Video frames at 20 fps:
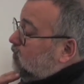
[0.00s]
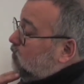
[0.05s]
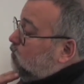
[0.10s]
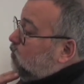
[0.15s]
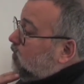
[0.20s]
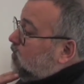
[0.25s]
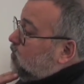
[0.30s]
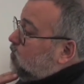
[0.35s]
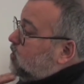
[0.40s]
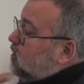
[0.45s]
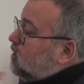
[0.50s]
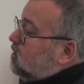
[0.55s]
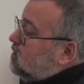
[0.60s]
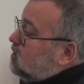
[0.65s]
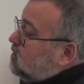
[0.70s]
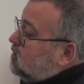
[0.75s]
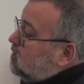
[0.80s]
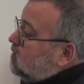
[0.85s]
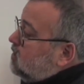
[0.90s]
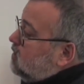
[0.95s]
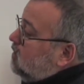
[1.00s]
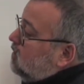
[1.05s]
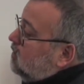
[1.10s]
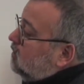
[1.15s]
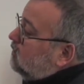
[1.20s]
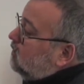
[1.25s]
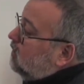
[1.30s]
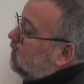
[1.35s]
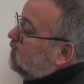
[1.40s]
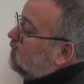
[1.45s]
when you start
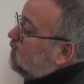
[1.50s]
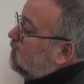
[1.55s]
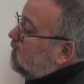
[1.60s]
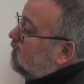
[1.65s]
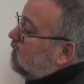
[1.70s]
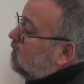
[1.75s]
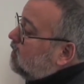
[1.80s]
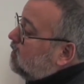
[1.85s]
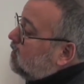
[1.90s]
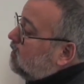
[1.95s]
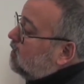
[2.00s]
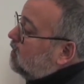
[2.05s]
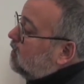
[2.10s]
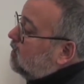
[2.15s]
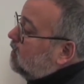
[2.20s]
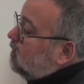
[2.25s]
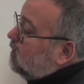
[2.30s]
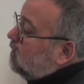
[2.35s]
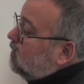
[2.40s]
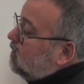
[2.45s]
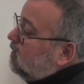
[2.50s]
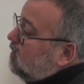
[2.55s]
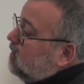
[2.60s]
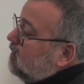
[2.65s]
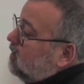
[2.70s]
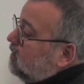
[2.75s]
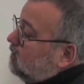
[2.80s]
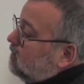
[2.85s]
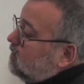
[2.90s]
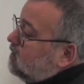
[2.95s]
seeing the
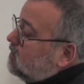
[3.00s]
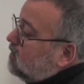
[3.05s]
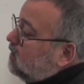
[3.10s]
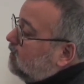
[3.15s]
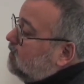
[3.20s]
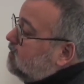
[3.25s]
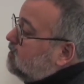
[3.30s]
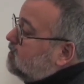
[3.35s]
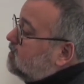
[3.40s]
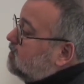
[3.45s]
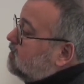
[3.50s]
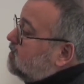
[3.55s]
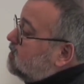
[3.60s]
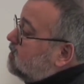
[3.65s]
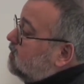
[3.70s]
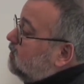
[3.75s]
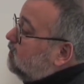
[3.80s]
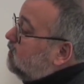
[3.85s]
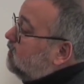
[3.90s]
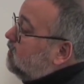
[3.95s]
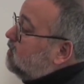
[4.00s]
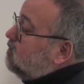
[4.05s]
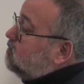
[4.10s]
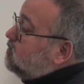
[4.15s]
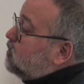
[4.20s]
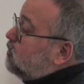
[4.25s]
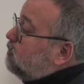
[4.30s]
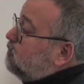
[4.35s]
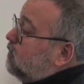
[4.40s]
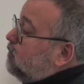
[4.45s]
statistics in
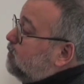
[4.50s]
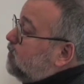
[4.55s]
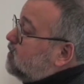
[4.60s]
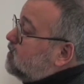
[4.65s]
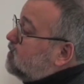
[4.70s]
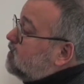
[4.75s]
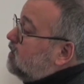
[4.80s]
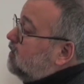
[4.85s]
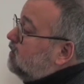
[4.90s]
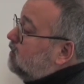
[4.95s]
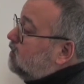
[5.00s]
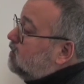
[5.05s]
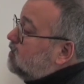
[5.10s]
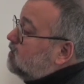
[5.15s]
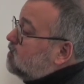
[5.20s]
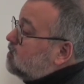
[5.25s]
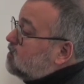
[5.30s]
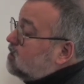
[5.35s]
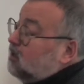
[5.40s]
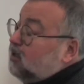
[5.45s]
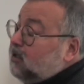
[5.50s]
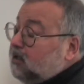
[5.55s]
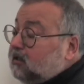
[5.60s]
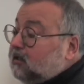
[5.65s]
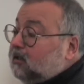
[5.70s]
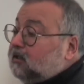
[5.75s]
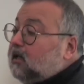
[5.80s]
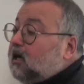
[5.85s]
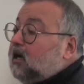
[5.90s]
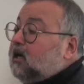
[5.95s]
terms of the percentage
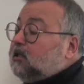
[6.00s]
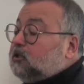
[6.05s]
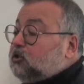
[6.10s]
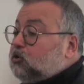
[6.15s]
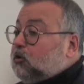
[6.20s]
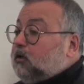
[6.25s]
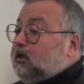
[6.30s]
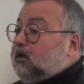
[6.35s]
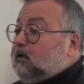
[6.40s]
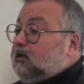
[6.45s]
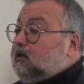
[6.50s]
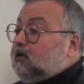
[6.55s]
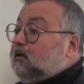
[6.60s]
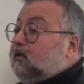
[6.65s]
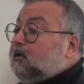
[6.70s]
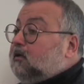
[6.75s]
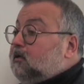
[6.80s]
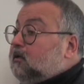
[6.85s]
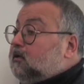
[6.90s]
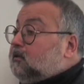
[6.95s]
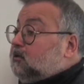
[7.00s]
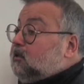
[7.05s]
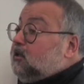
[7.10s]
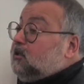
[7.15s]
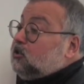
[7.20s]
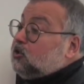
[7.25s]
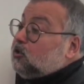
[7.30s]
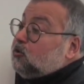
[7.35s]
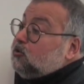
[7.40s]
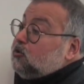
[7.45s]
that actually
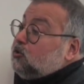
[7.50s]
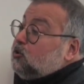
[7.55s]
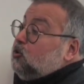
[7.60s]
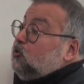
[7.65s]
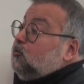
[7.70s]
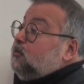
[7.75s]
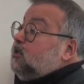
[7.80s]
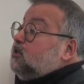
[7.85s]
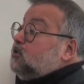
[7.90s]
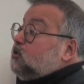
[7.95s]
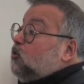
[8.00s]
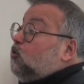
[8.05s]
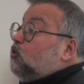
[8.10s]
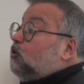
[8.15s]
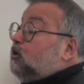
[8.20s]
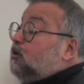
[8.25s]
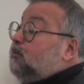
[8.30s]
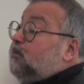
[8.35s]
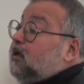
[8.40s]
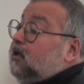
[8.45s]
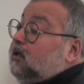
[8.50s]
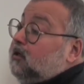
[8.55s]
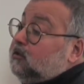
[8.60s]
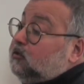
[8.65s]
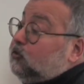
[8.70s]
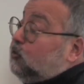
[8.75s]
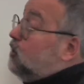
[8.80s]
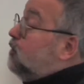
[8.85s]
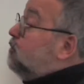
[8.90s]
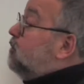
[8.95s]
reach consumers or remain
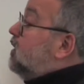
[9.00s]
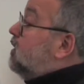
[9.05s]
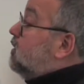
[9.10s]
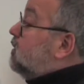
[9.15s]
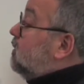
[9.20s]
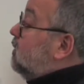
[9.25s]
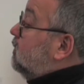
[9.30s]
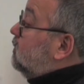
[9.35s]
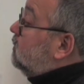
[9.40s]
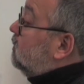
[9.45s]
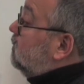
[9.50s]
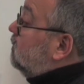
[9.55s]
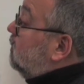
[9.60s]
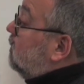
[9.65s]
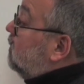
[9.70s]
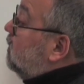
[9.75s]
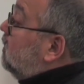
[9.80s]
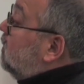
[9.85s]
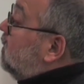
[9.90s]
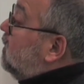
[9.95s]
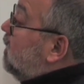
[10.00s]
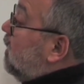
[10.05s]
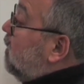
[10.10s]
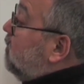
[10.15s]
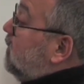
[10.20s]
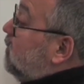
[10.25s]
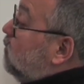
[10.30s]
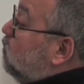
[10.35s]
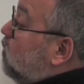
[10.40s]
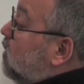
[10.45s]
into the market. I
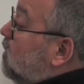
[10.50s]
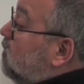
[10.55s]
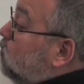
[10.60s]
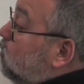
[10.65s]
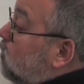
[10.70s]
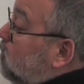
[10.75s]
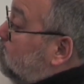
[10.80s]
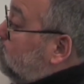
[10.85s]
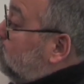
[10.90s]
mean, one